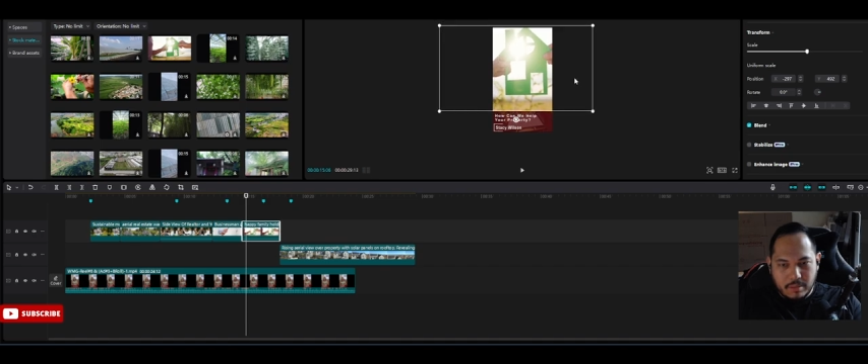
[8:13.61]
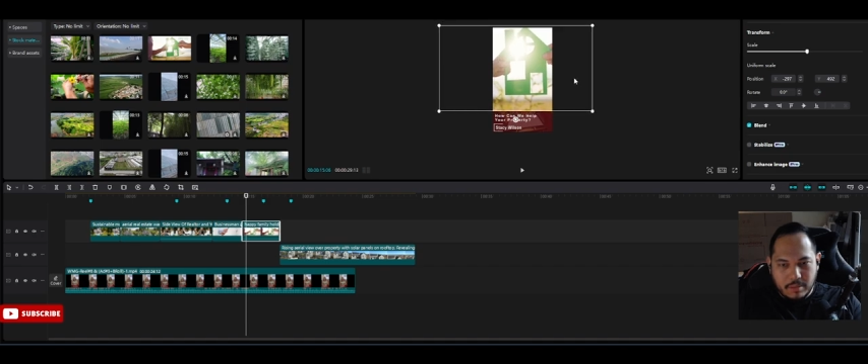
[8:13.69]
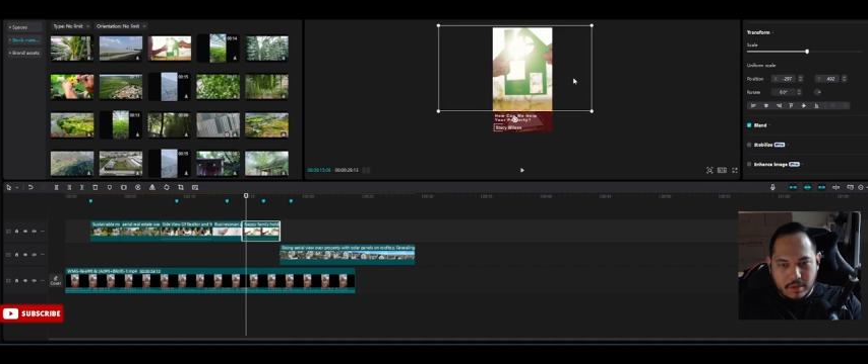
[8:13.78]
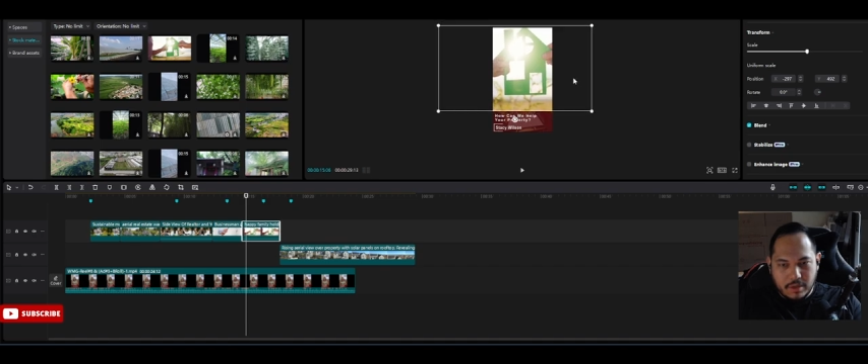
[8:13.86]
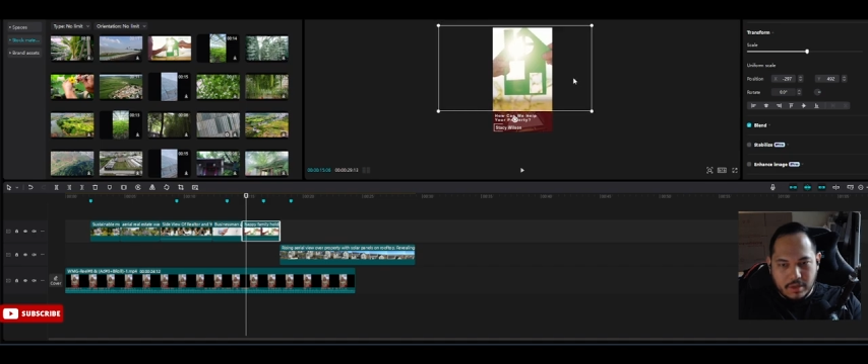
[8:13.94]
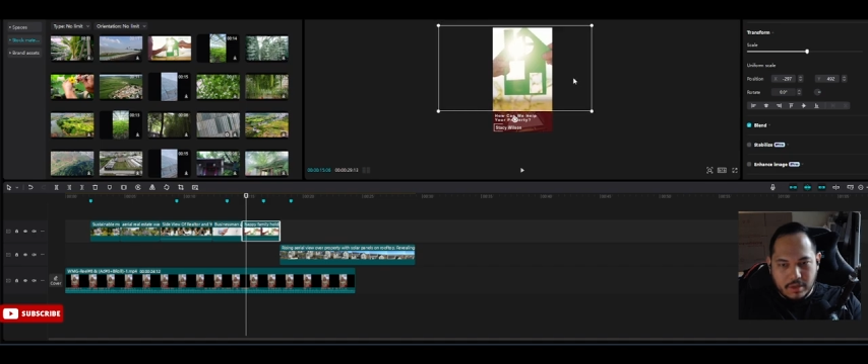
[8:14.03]

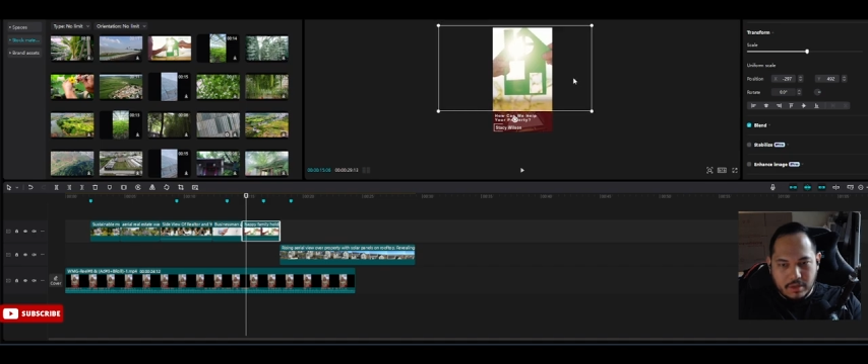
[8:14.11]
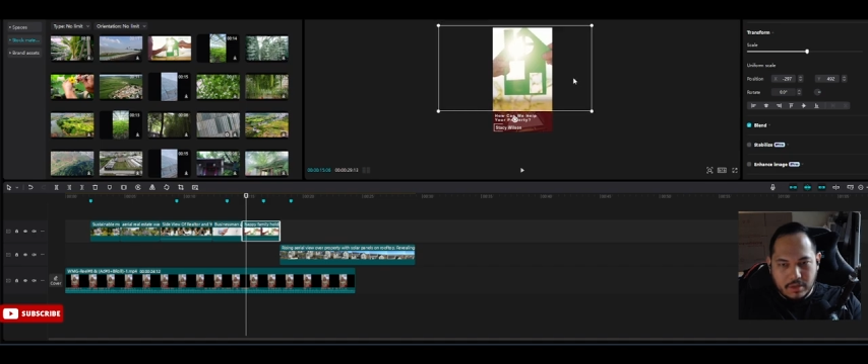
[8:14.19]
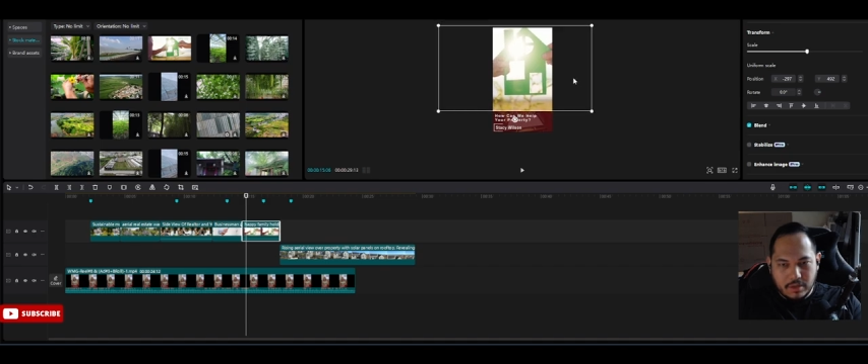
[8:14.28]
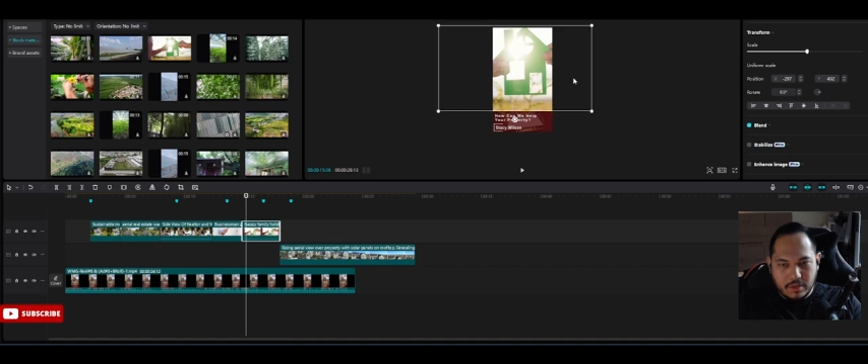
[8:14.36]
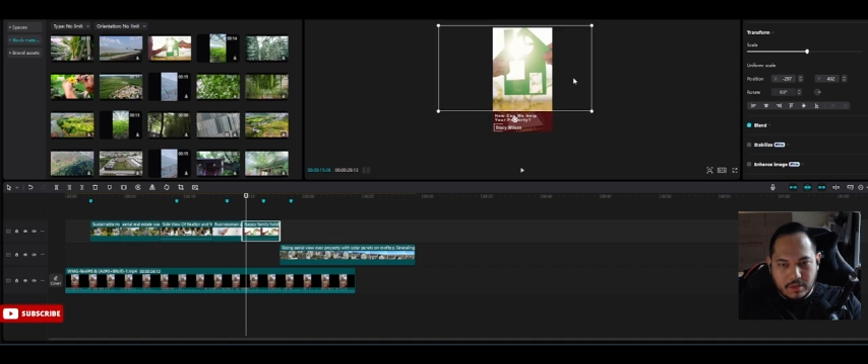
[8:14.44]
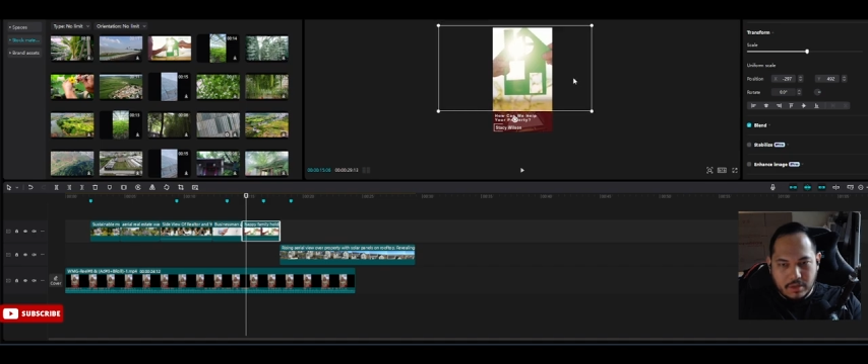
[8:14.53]
upon those.
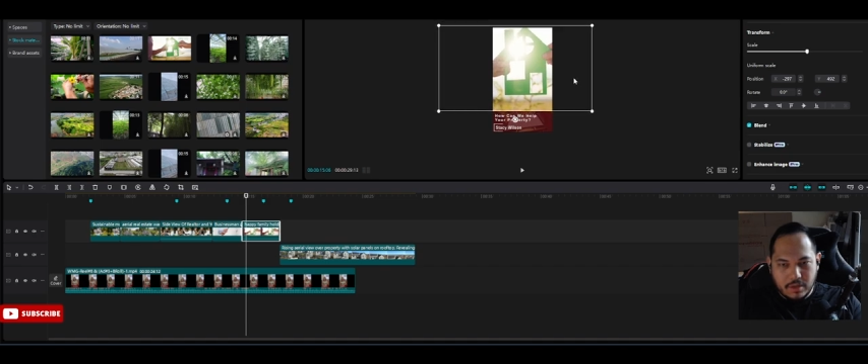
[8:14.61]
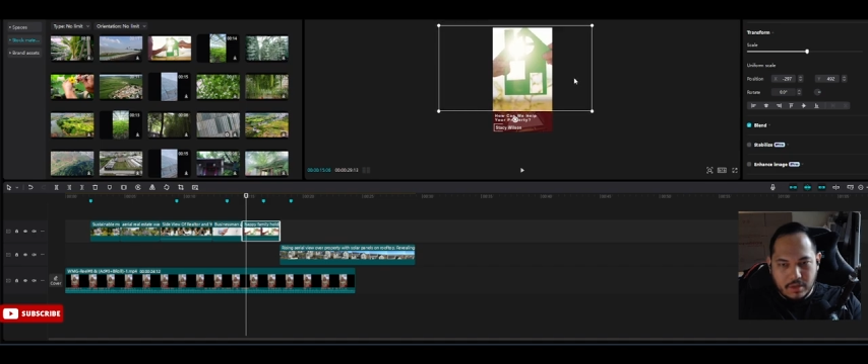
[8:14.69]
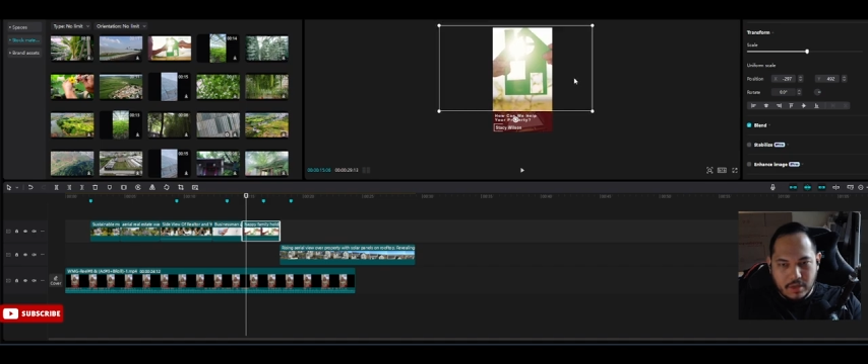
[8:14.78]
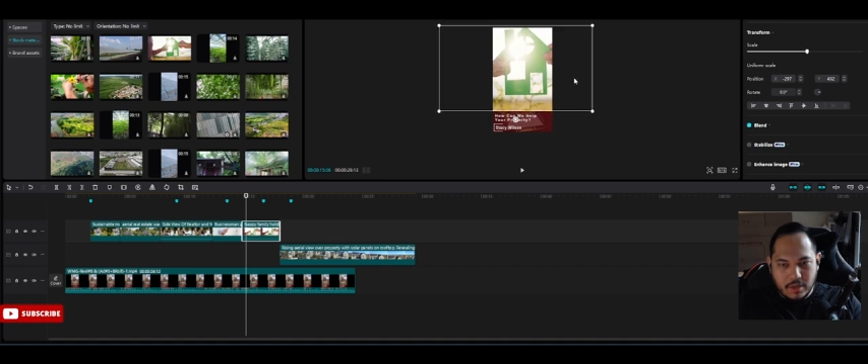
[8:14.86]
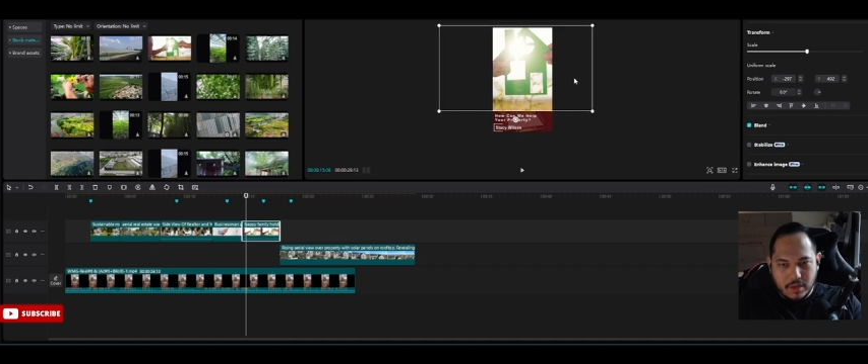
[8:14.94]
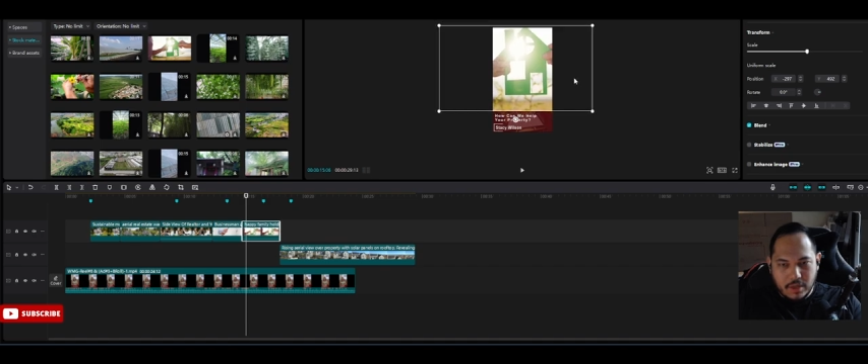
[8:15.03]

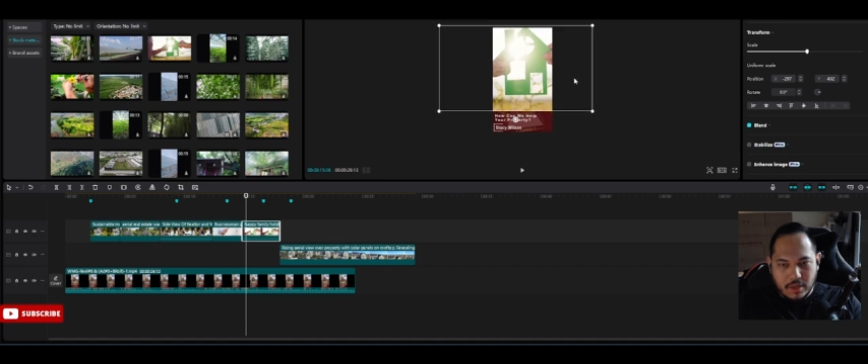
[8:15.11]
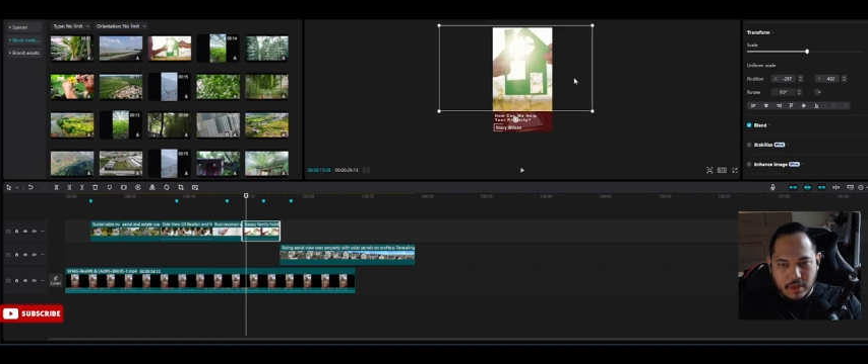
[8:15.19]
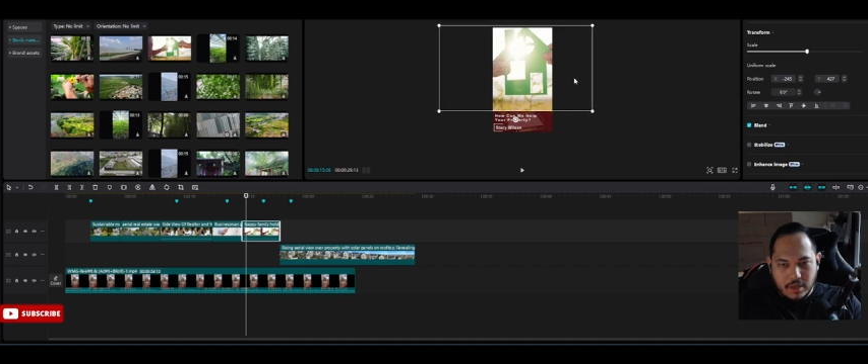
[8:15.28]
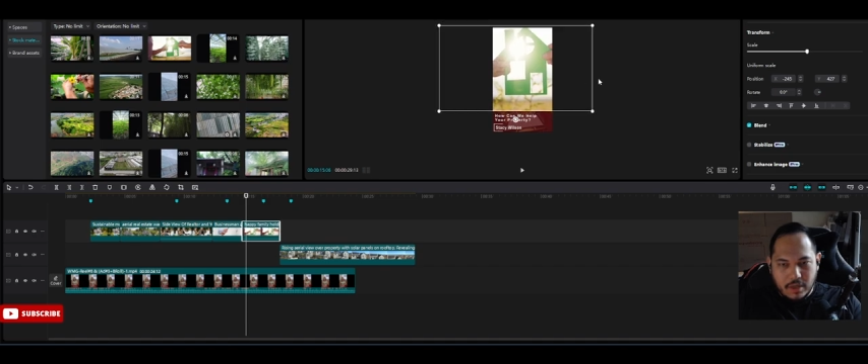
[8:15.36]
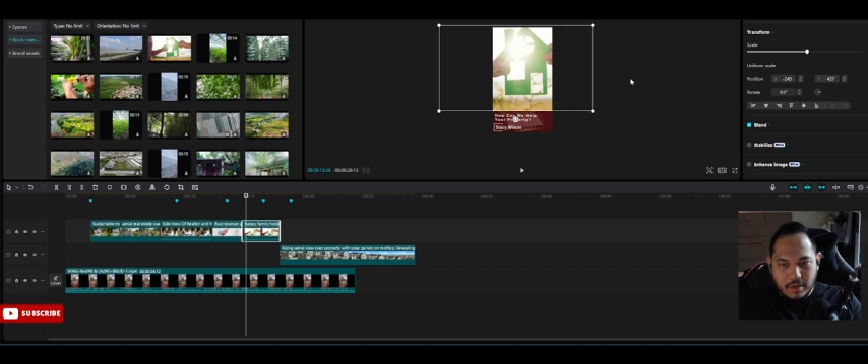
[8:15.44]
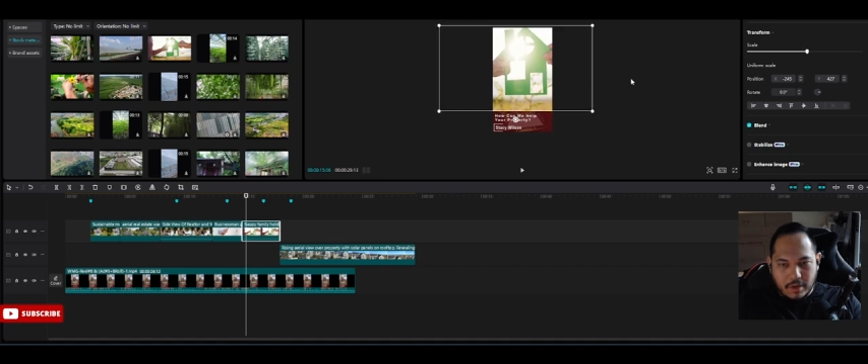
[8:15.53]

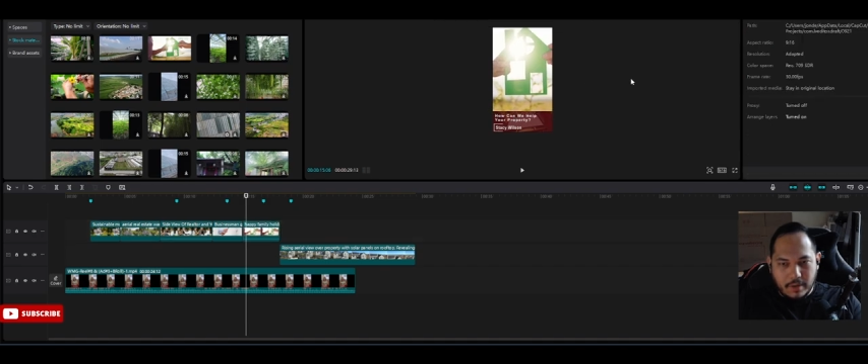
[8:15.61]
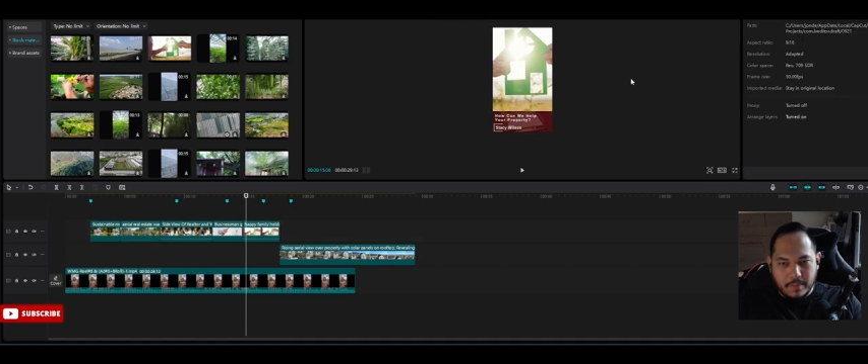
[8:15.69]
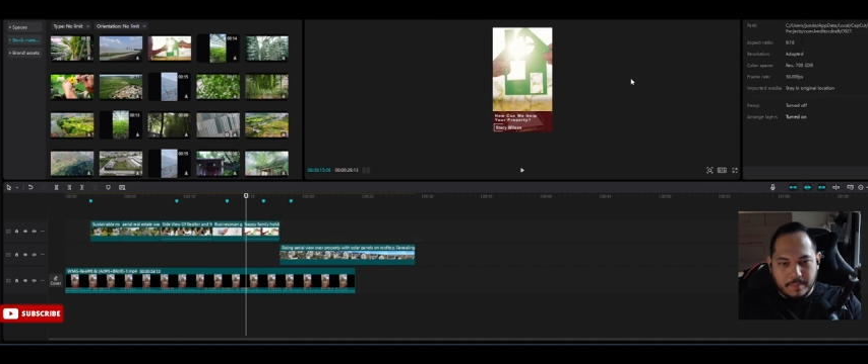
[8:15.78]
There you go.